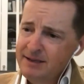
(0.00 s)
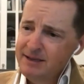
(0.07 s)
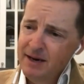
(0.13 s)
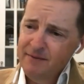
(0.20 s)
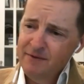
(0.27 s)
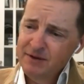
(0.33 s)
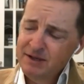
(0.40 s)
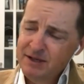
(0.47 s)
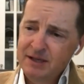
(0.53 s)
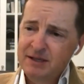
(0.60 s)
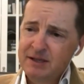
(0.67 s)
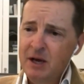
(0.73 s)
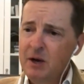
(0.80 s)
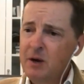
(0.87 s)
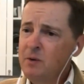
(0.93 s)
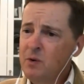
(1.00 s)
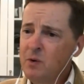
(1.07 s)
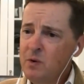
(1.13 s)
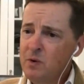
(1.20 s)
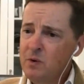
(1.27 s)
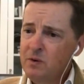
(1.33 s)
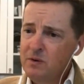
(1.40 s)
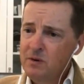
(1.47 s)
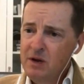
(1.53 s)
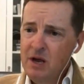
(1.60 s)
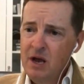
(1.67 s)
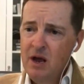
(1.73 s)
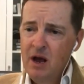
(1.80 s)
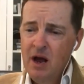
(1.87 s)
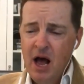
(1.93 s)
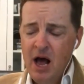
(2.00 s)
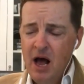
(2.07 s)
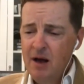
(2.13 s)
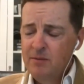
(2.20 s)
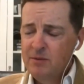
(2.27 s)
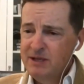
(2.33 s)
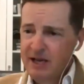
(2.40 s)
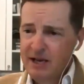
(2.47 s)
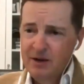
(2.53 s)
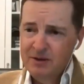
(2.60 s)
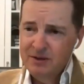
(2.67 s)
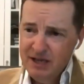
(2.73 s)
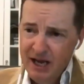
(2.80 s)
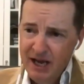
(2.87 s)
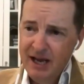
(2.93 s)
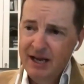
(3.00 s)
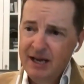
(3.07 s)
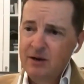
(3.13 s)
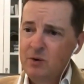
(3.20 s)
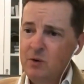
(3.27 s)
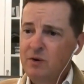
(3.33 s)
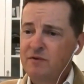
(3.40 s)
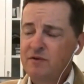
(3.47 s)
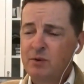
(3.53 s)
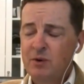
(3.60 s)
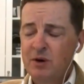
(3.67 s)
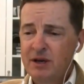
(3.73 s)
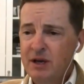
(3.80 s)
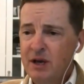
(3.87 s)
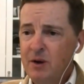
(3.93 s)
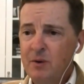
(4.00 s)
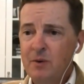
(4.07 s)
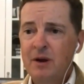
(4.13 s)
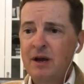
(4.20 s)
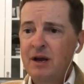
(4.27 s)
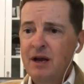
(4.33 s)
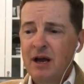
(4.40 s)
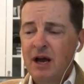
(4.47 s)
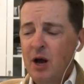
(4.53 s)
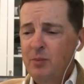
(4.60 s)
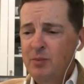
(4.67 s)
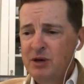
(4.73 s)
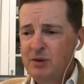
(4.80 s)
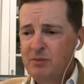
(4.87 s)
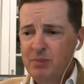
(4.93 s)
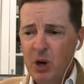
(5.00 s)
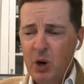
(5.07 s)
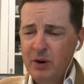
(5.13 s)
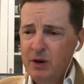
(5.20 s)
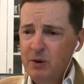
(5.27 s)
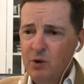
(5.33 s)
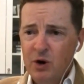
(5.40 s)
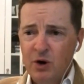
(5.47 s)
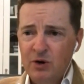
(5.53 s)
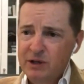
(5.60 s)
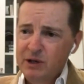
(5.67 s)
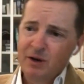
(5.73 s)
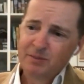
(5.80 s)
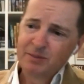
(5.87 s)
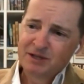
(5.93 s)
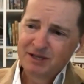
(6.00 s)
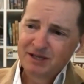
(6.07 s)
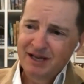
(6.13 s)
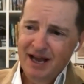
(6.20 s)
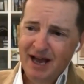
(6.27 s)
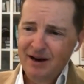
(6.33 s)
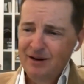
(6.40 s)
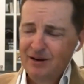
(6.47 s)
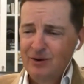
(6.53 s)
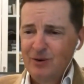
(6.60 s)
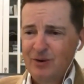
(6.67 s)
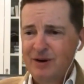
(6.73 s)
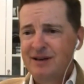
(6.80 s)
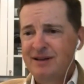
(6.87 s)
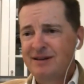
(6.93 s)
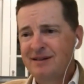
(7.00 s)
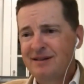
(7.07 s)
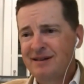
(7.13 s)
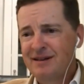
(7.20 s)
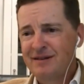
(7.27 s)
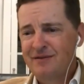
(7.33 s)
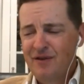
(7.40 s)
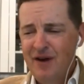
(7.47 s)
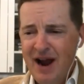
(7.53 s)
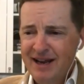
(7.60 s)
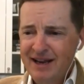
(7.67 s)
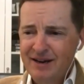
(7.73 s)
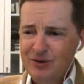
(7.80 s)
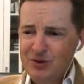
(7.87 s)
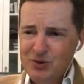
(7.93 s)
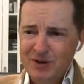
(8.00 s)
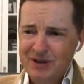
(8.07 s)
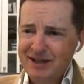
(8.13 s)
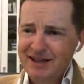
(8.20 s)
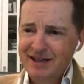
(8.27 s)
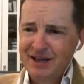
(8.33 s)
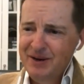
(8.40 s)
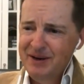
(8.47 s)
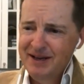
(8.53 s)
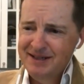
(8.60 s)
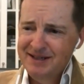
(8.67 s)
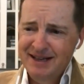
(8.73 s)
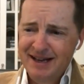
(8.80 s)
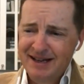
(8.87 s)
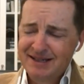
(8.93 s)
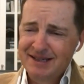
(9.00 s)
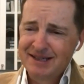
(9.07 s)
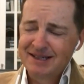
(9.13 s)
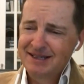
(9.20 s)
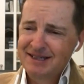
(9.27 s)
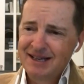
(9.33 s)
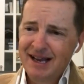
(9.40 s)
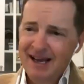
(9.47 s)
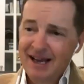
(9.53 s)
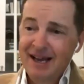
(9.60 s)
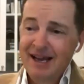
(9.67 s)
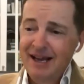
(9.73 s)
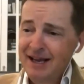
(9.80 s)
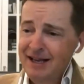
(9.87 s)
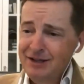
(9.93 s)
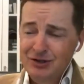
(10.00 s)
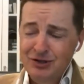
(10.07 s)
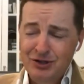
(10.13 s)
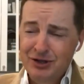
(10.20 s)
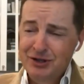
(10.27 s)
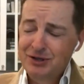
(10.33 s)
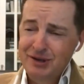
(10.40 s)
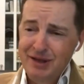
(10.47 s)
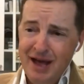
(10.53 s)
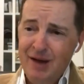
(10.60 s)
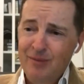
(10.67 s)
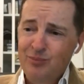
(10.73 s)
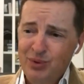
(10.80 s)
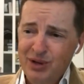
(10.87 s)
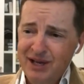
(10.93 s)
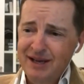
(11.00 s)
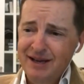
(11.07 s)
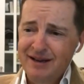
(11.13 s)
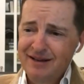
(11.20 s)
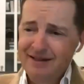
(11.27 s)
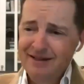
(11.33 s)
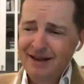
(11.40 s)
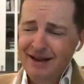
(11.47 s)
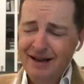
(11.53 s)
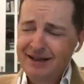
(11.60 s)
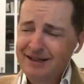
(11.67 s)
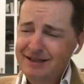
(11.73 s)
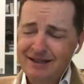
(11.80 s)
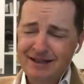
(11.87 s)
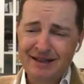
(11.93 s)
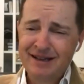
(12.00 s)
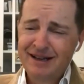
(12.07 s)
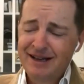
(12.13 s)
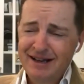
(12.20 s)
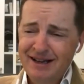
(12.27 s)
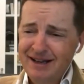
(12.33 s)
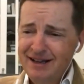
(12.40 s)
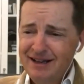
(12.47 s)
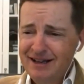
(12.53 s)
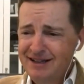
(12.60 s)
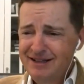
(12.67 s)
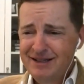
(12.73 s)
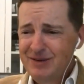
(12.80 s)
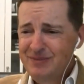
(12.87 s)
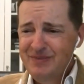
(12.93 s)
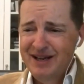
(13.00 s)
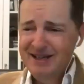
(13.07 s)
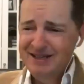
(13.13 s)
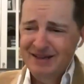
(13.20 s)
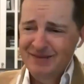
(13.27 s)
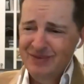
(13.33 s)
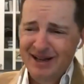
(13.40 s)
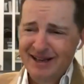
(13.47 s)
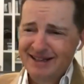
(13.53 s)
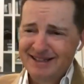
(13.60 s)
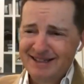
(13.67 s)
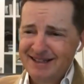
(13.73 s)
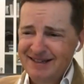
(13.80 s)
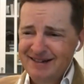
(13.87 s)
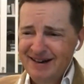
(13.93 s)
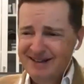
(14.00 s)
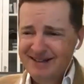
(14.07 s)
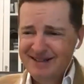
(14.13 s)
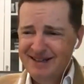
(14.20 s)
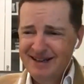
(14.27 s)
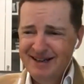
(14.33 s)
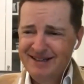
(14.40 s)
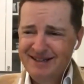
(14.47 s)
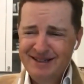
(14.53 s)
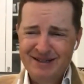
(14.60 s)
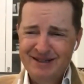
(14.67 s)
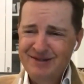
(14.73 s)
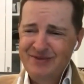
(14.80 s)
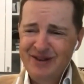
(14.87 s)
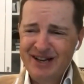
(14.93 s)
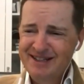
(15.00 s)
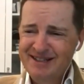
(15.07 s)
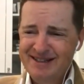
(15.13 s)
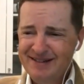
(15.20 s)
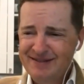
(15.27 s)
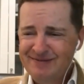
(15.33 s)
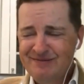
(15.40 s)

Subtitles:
San Francisco or San Jose, or if you want to go up into Boeing world, go up to Seattle, or in fracking or drilling, go down to Texas. It's just that big. It's an amazing place, the United States, just amazing.